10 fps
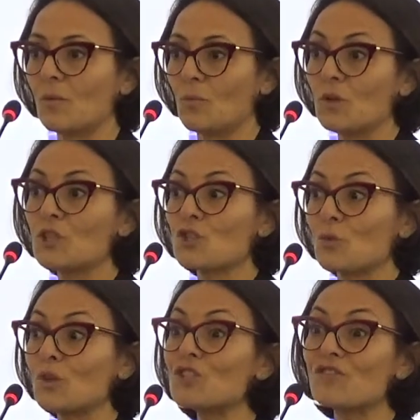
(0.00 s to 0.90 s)

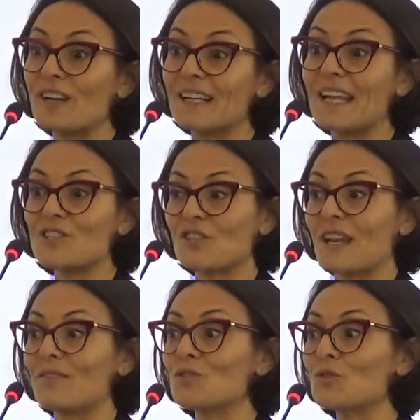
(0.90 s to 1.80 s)
which, which regulation
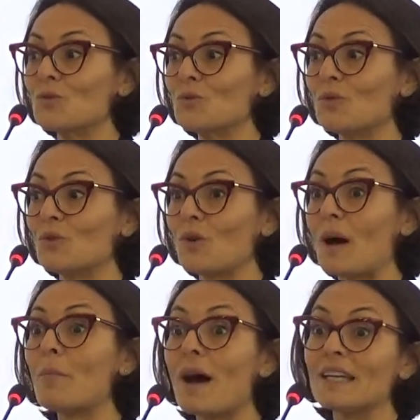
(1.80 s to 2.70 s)
and to
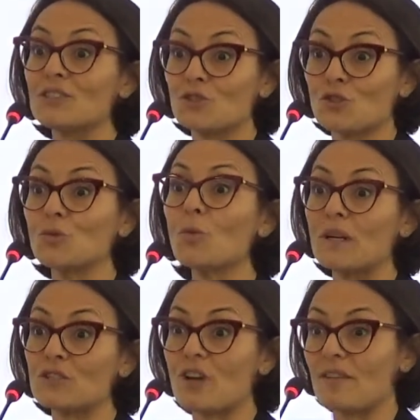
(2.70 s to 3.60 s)
uh, abide to
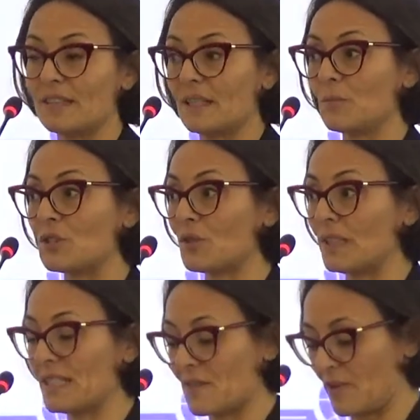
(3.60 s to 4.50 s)
when traveling
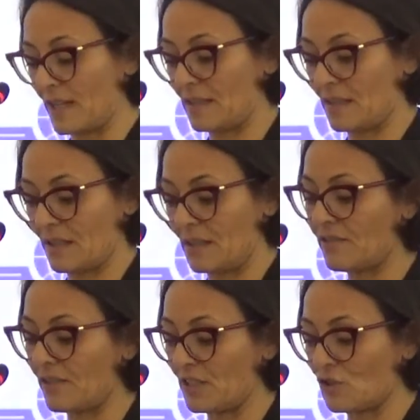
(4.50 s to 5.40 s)
between different, uh,
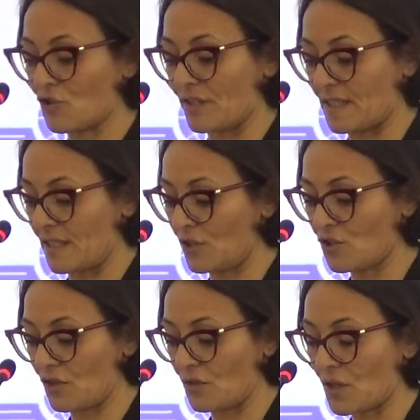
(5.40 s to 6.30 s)
different
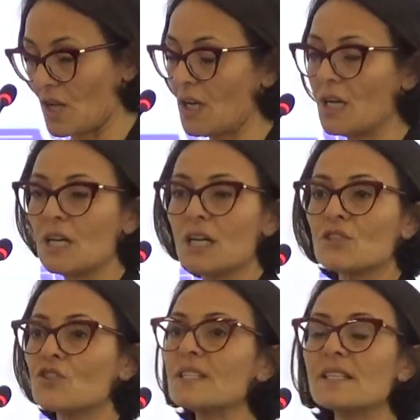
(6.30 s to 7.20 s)
jurisdictions.
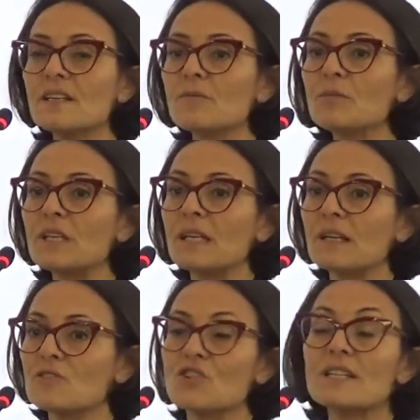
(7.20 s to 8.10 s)
Just give
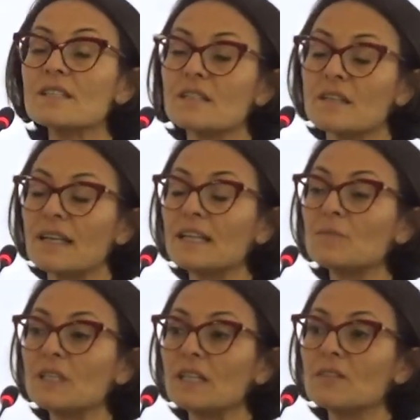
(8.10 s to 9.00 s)
me, uh, just uh,
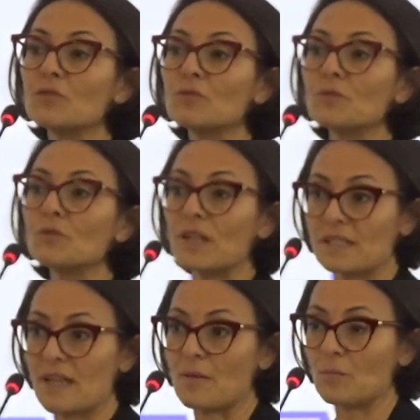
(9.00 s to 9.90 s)
let me give you a few
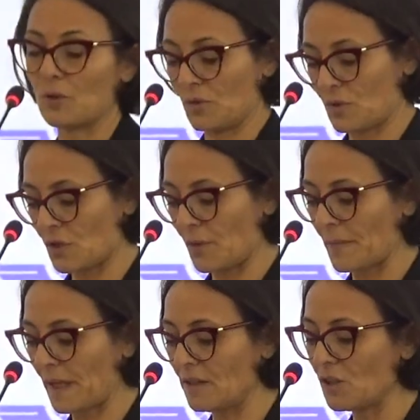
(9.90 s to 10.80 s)
examples.
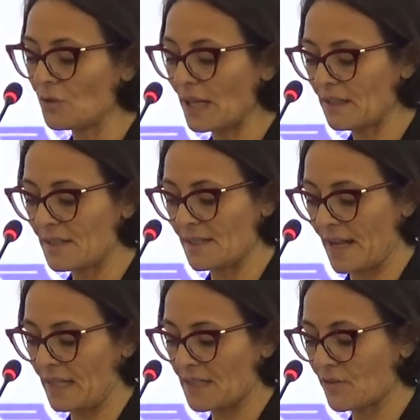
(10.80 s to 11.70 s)
In the United
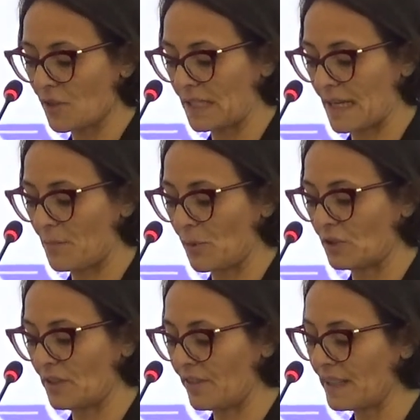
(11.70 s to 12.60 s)
States, for example,
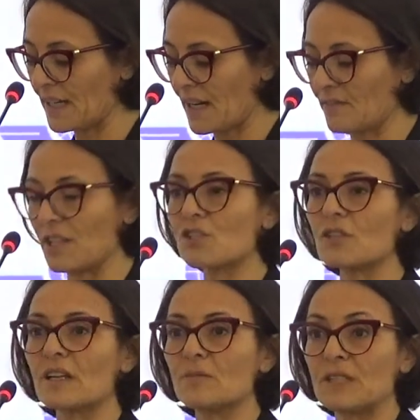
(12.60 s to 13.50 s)
the Federal
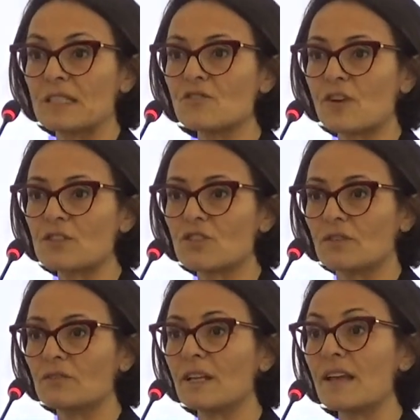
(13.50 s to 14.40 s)
Aviation
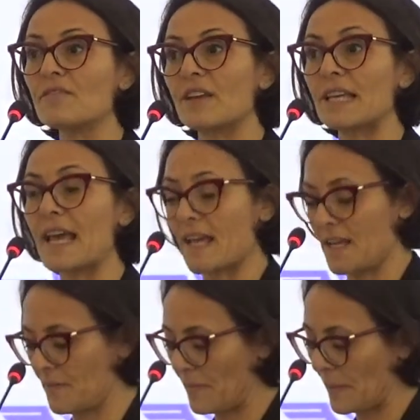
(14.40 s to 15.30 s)
Administration, the FAA,